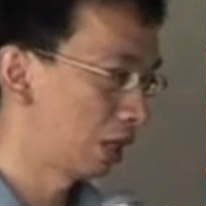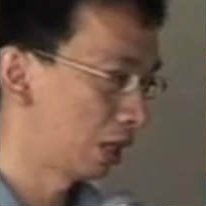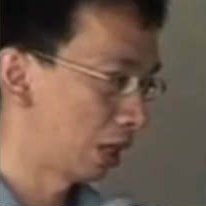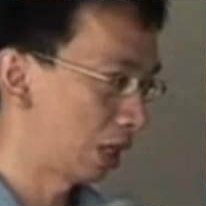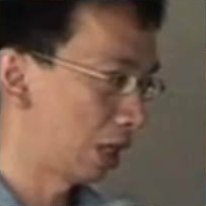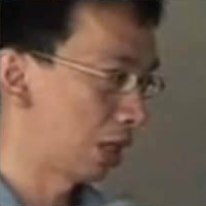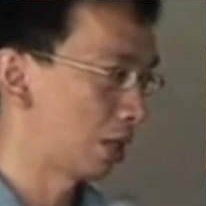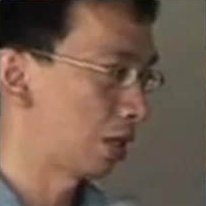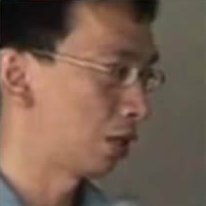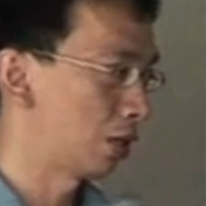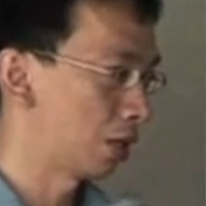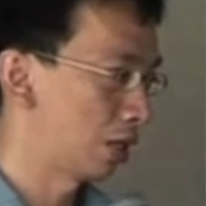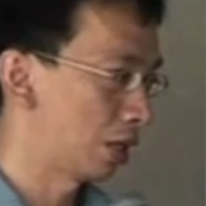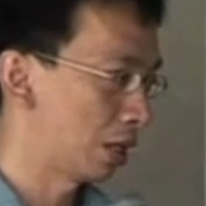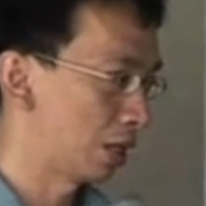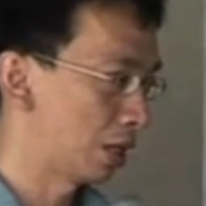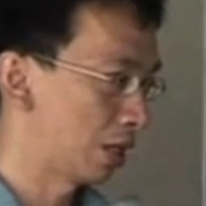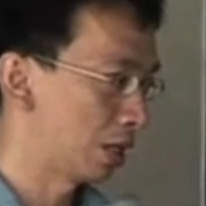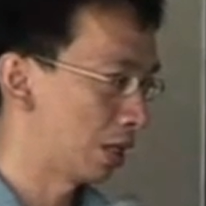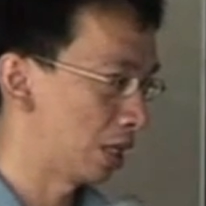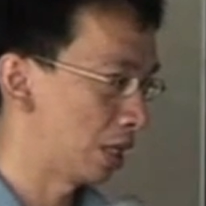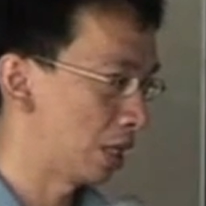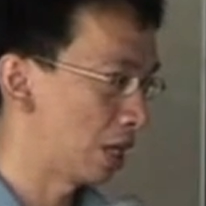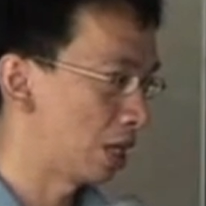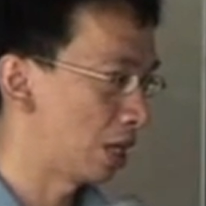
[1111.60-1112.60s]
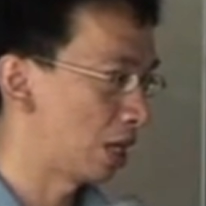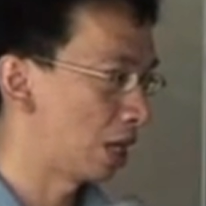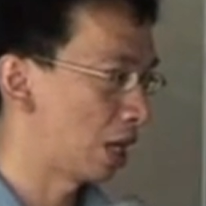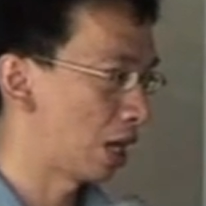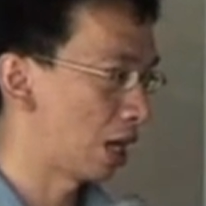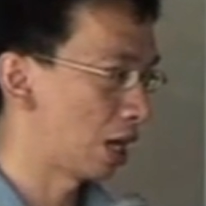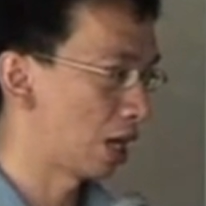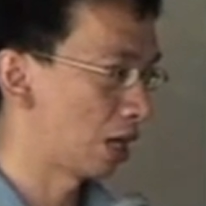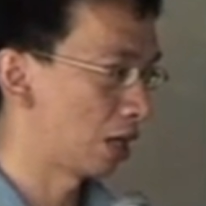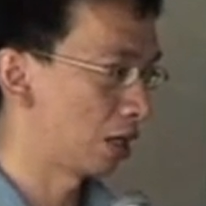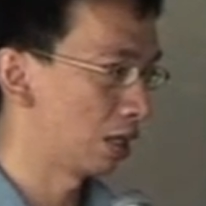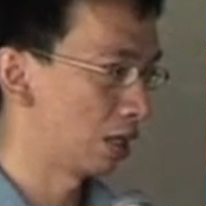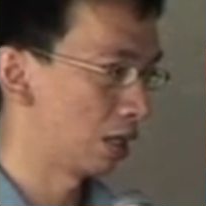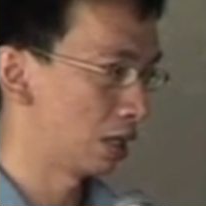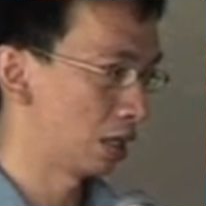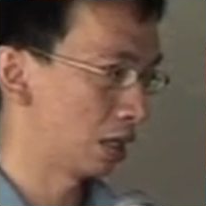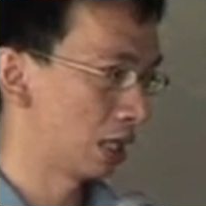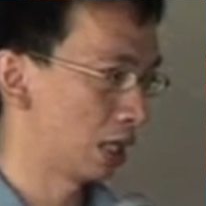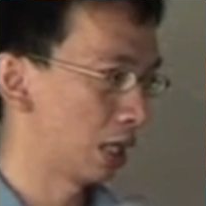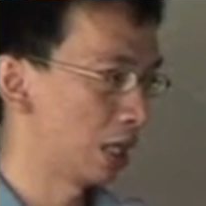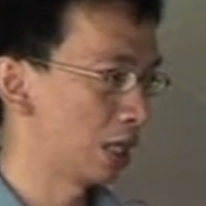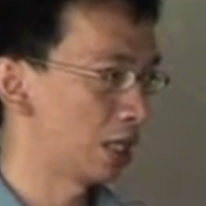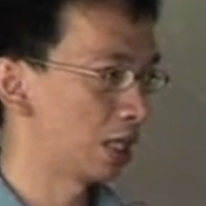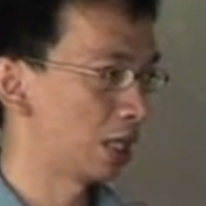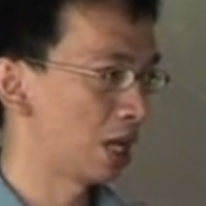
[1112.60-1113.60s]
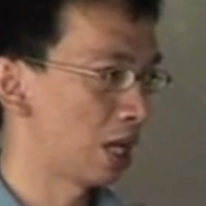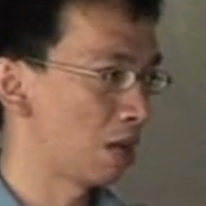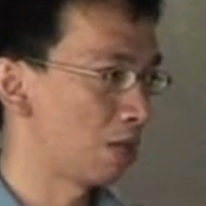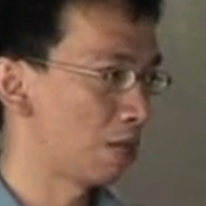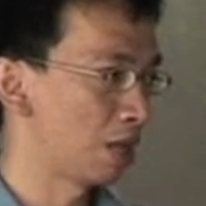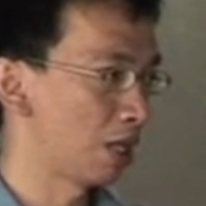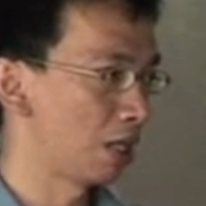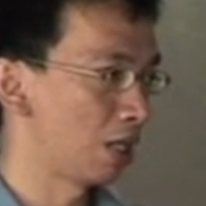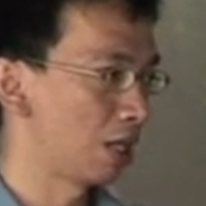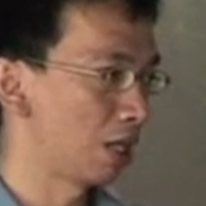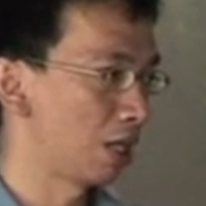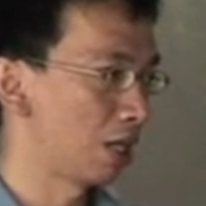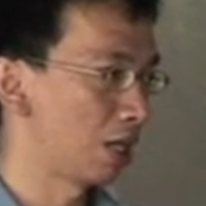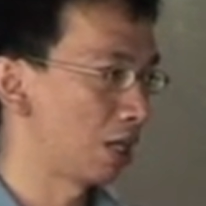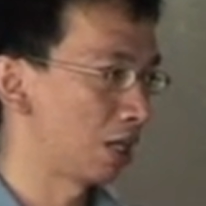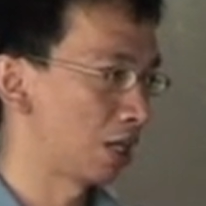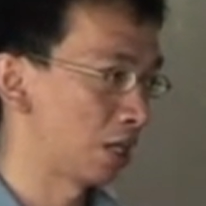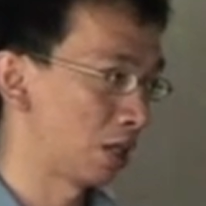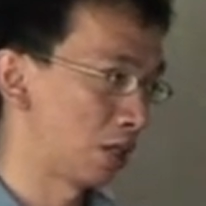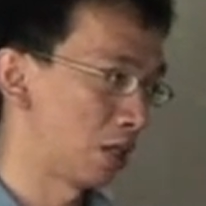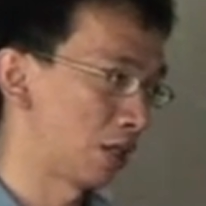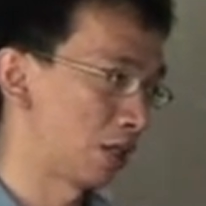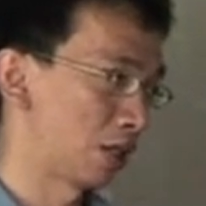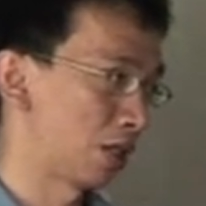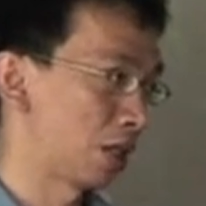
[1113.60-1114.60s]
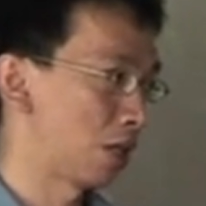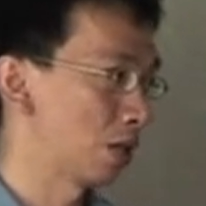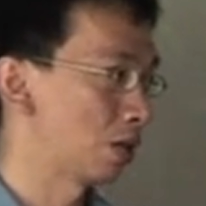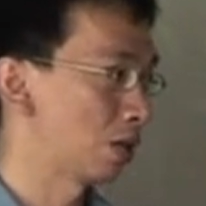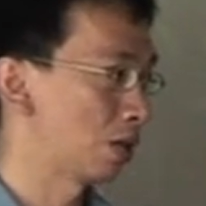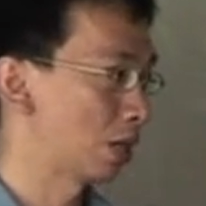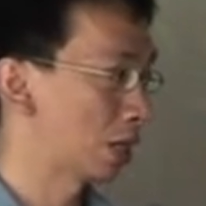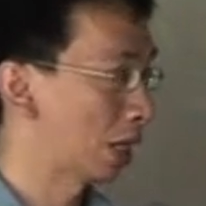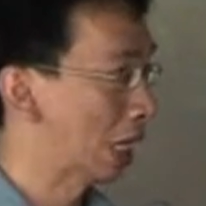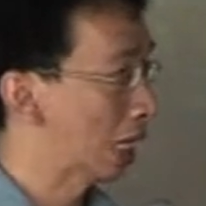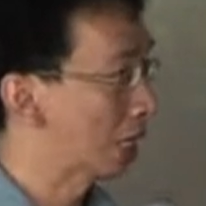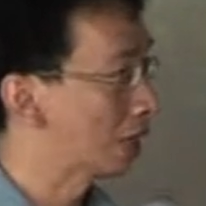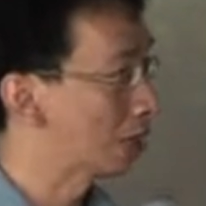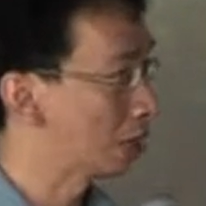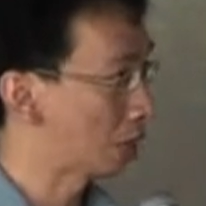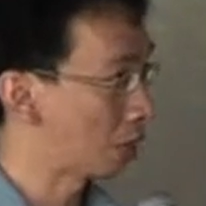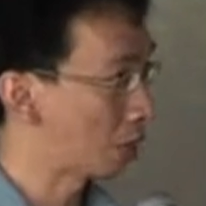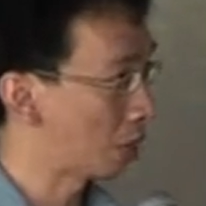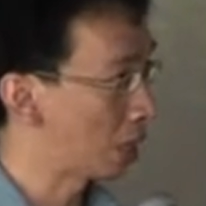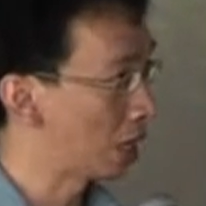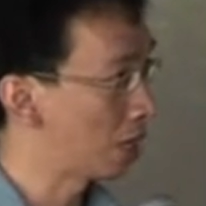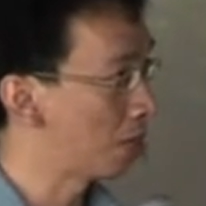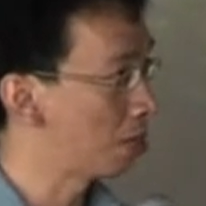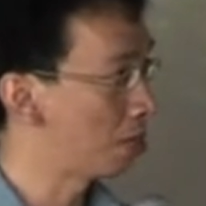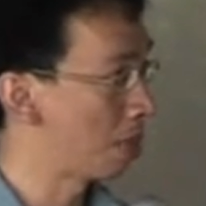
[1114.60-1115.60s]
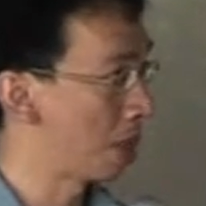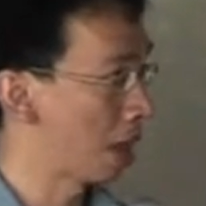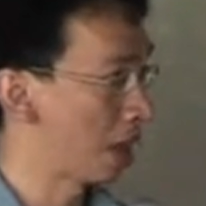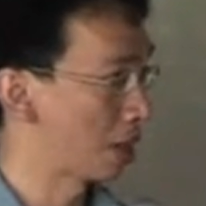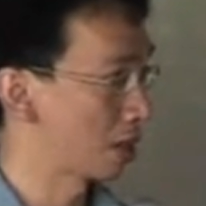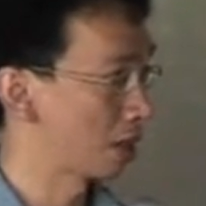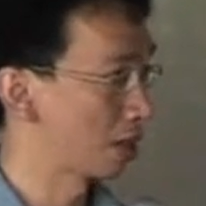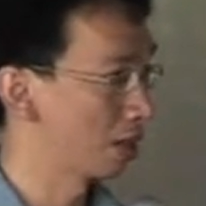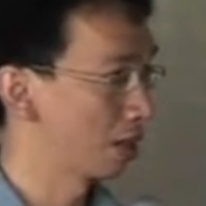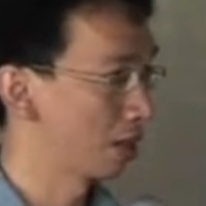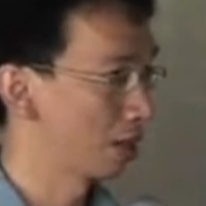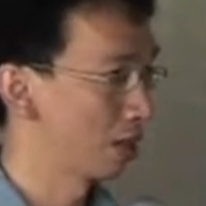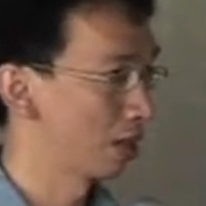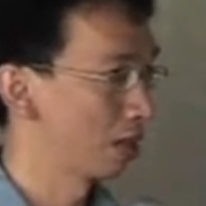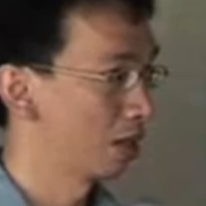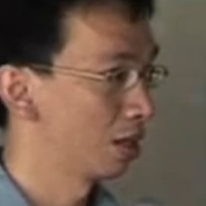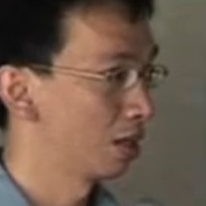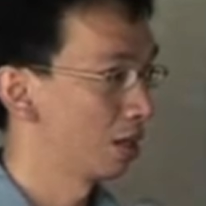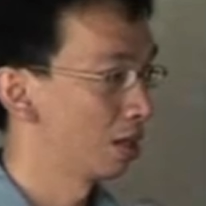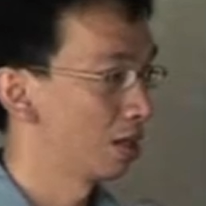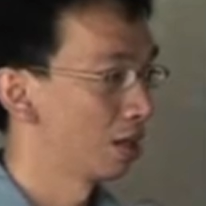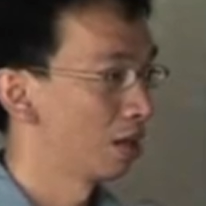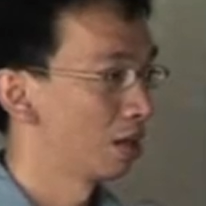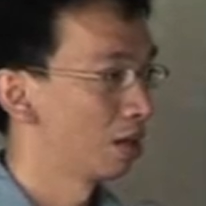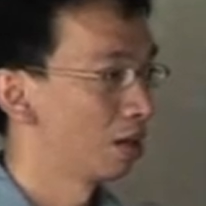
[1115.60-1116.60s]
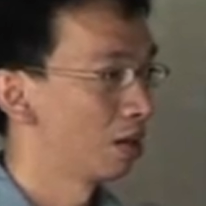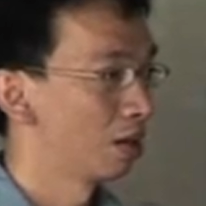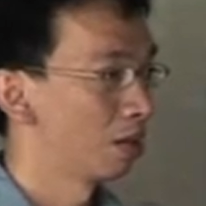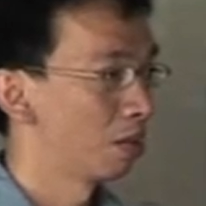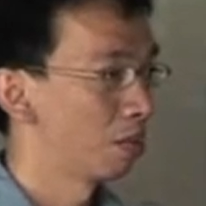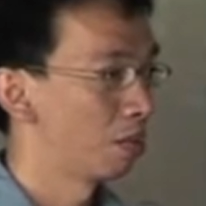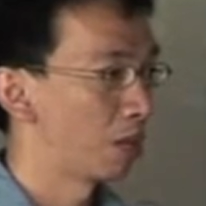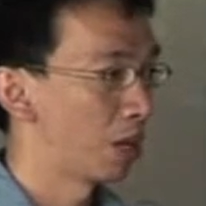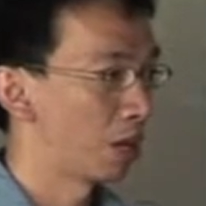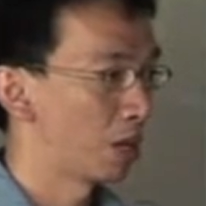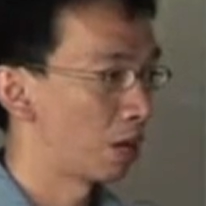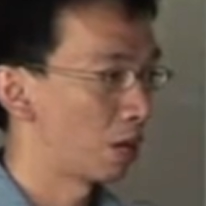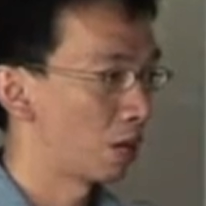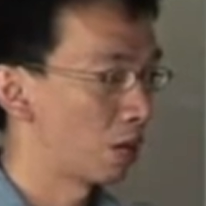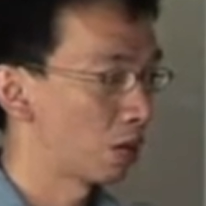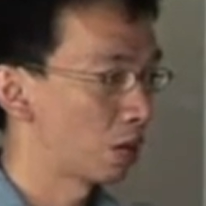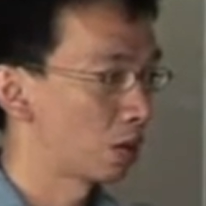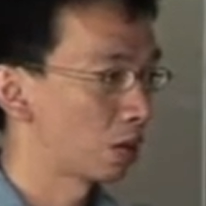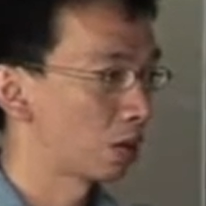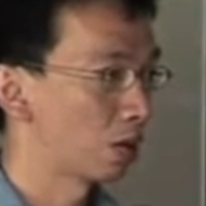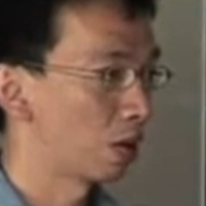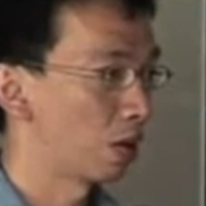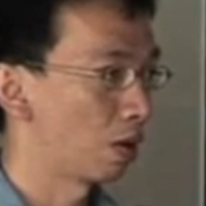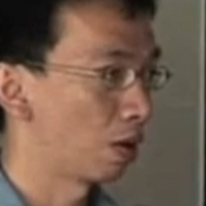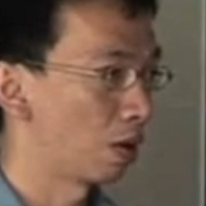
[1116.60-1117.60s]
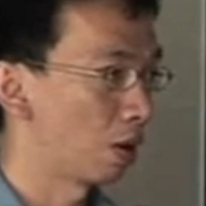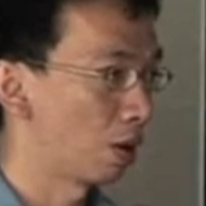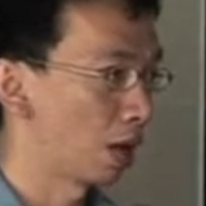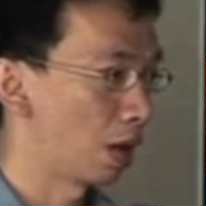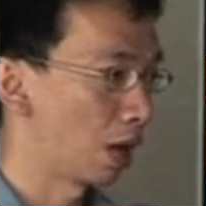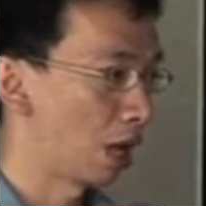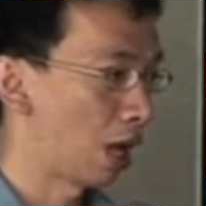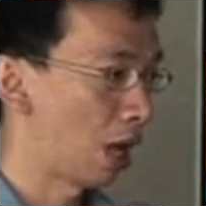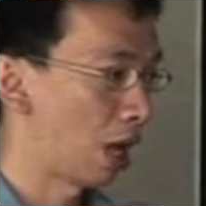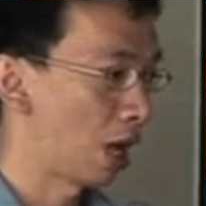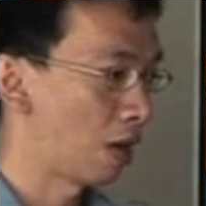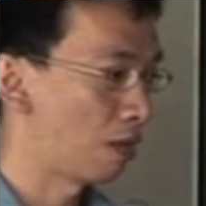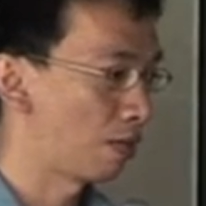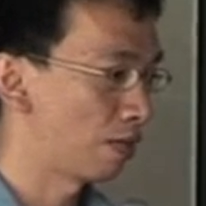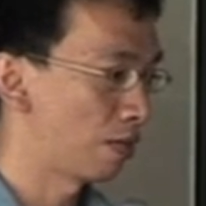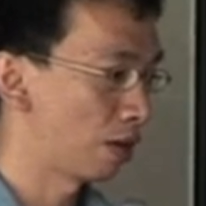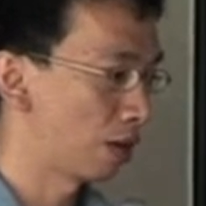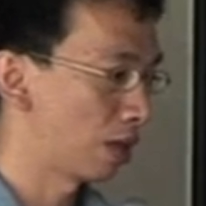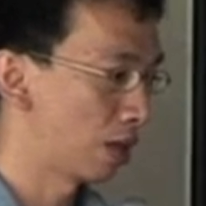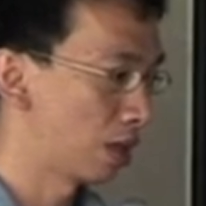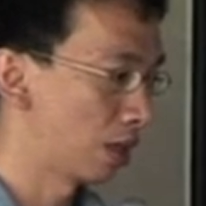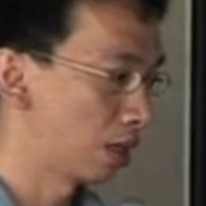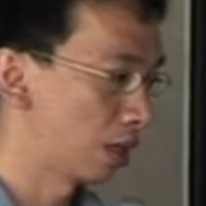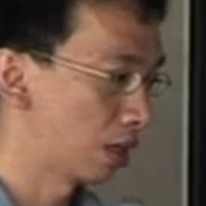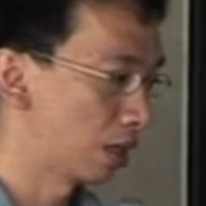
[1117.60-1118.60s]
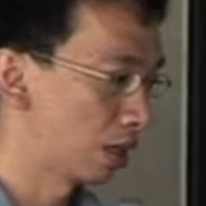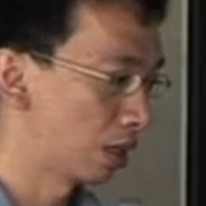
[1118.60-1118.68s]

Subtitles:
as you can see that the kids APT is still screen based, but also have a